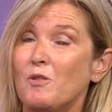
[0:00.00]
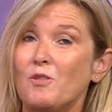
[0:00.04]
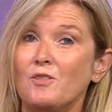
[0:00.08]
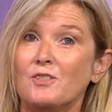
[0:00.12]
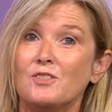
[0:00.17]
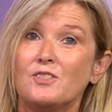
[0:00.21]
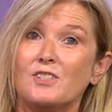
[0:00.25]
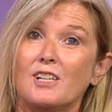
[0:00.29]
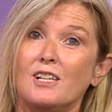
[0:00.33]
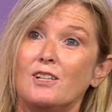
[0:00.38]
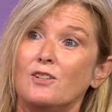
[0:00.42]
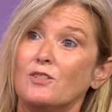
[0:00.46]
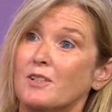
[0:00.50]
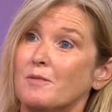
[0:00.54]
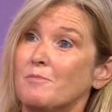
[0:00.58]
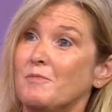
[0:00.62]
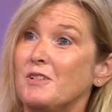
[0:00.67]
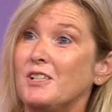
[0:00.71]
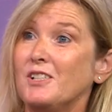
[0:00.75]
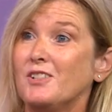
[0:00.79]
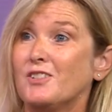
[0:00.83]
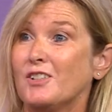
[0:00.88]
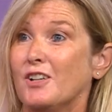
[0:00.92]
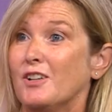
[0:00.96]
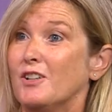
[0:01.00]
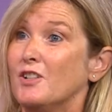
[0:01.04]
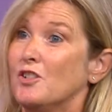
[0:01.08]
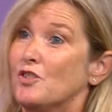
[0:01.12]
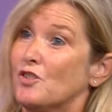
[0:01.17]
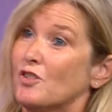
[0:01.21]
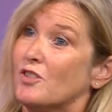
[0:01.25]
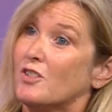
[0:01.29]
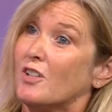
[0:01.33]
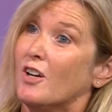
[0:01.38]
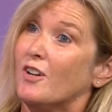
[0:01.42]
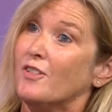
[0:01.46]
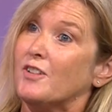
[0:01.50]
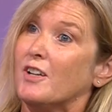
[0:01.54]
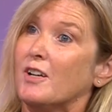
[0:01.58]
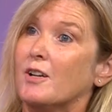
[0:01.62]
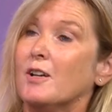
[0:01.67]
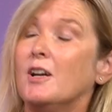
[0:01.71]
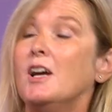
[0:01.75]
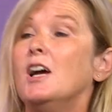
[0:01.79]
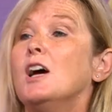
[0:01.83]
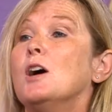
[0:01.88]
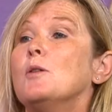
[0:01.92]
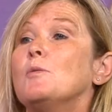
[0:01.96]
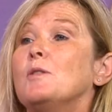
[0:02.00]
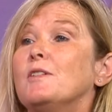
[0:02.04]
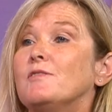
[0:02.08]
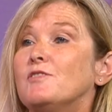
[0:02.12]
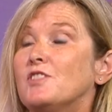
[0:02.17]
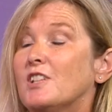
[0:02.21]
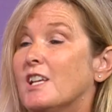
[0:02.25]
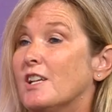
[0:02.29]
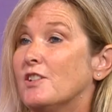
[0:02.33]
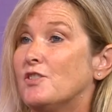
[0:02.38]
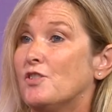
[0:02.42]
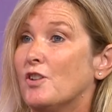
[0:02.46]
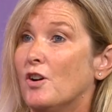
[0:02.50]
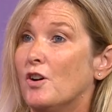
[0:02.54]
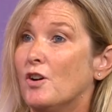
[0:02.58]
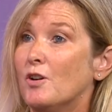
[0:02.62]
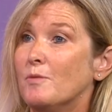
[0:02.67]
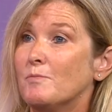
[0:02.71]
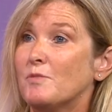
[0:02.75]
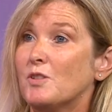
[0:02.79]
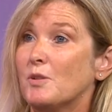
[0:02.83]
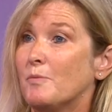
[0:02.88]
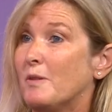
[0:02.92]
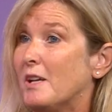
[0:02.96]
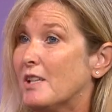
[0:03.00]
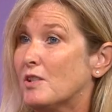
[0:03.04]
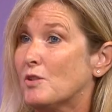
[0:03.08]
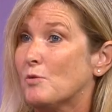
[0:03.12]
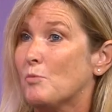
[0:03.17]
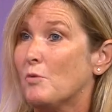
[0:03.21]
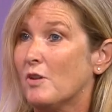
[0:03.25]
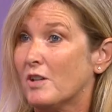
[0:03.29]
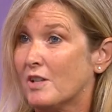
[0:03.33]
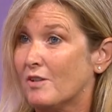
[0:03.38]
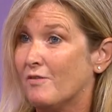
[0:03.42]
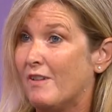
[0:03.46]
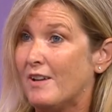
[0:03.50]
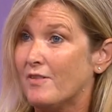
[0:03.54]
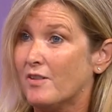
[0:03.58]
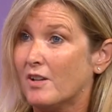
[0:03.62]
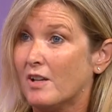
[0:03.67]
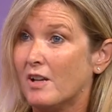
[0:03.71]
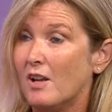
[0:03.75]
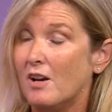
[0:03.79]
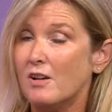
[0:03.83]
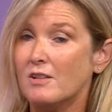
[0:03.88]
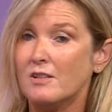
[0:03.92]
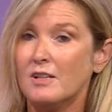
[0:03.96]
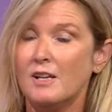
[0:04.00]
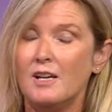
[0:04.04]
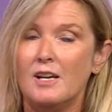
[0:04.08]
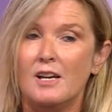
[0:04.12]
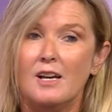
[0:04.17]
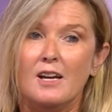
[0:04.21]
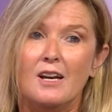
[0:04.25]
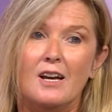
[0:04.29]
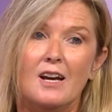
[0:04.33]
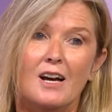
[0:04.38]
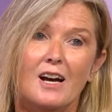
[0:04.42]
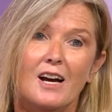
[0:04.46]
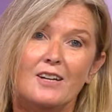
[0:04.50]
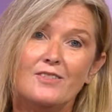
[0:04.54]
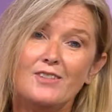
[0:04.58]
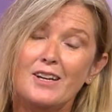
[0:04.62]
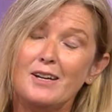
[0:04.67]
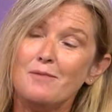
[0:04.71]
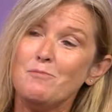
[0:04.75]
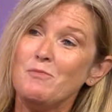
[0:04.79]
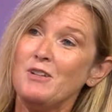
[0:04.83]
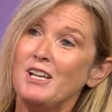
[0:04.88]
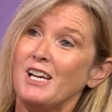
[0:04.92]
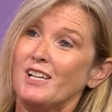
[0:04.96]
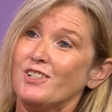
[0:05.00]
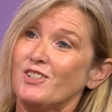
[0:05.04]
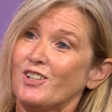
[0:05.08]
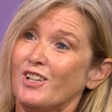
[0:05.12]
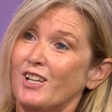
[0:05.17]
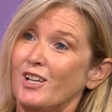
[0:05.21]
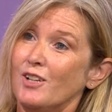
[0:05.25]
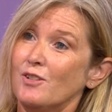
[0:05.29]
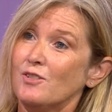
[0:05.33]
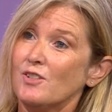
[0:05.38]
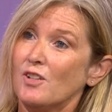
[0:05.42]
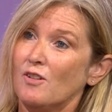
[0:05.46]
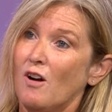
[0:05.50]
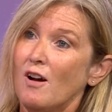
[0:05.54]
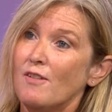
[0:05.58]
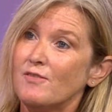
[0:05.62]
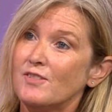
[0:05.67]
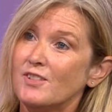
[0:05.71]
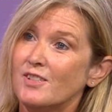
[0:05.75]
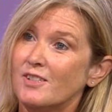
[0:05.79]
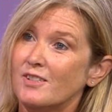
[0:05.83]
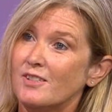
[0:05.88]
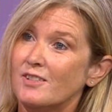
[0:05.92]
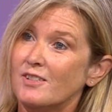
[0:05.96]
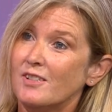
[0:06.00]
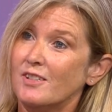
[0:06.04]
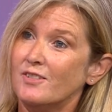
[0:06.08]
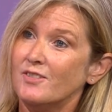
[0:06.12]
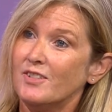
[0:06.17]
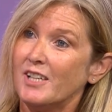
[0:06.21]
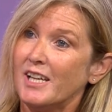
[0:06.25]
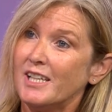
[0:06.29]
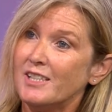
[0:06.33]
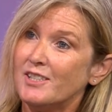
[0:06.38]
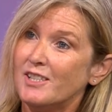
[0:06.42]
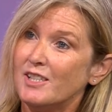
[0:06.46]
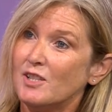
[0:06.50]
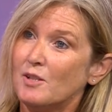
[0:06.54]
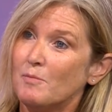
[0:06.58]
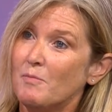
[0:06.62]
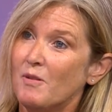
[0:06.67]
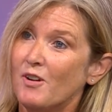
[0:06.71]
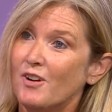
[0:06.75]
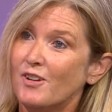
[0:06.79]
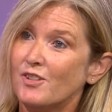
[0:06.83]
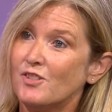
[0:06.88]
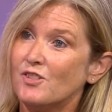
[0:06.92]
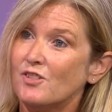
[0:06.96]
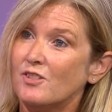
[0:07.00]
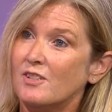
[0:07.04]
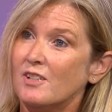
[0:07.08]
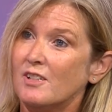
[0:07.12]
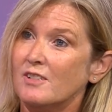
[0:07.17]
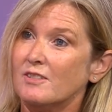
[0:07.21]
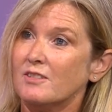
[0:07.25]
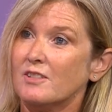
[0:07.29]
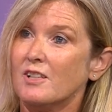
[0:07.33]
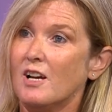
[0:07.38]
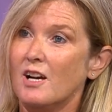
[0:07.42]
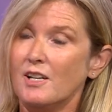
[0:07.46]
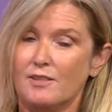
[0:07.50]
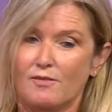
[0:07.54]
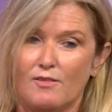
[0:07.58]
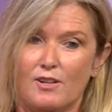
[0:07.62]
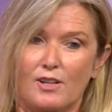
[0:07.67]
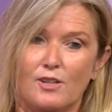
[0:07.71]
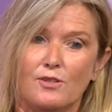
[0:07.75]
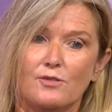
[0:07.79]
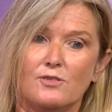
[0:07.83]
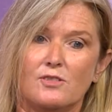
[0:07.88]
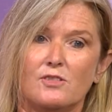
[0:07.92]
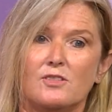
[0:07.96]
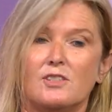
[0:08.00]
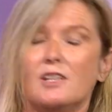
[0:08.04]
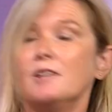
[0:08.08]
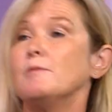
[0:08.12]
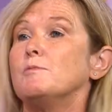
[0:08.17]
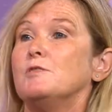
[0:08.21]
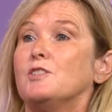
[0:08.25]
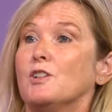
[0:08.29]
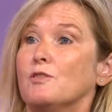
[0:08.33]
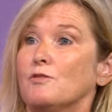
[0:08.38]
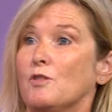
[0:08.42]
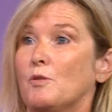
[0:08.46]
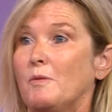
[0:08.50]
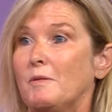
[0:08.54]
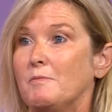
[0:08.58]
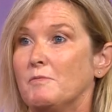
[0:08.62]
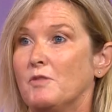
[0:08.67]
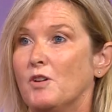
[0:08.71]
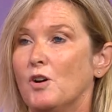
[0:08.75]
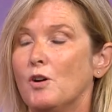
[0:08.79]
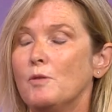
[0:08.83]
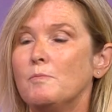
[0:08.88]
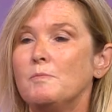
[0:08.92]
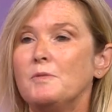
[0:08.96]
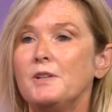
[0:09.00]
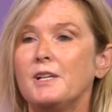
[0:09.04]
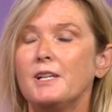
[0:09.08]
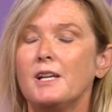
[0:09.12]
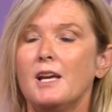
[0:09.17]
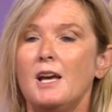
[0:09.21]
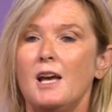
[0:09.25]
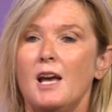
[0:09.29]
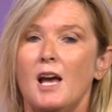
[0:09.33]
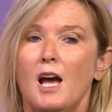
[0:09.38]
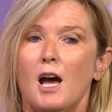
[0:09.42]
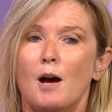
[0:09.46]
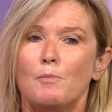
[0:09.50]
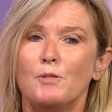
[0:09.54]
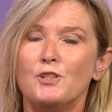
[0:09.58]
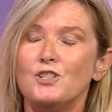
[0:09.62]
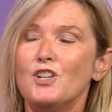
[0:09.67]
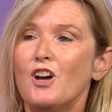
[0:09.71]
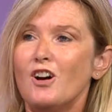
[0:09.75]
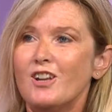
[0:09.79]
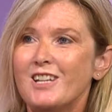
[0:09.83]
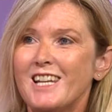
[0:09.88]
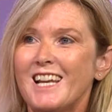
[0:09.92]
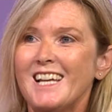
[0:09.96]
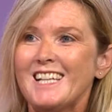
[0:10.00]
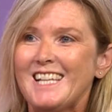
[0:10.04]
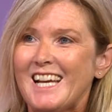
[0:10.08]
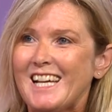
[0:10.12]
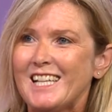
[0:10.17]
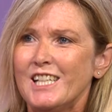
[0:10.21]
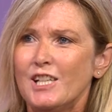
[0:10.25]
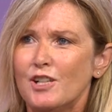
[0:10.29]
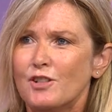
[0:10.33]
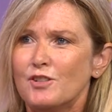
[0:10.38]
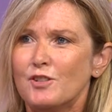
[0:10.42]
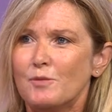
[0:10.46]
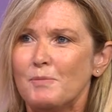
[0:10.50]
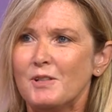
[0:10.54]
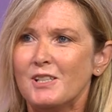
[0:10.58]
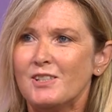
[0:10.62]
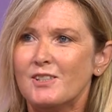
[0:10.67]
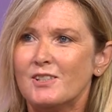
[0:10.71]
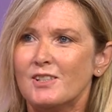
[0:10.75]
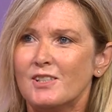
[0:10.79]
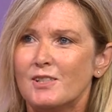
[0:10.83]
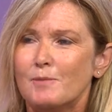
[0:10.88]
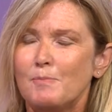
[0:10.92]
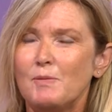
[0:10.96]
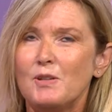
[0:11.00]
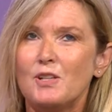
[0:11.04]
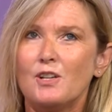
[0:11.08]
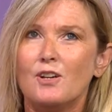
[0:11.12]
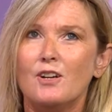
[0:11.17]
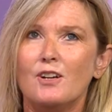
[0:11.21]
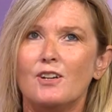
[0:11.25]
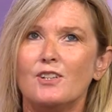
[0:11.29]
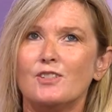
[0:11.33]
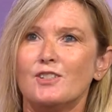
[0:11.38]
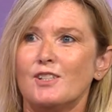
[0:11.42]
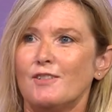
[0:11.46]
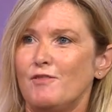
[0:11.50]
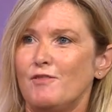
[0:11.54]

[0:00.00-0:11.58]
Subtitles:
all and say, look, I'm really sorry, you just got there, we have to get you home. So we had to work around the clock. And then we had to close our offices on the 18th of March and kind of close and say, we don't know when we're opening. But not like any other business, because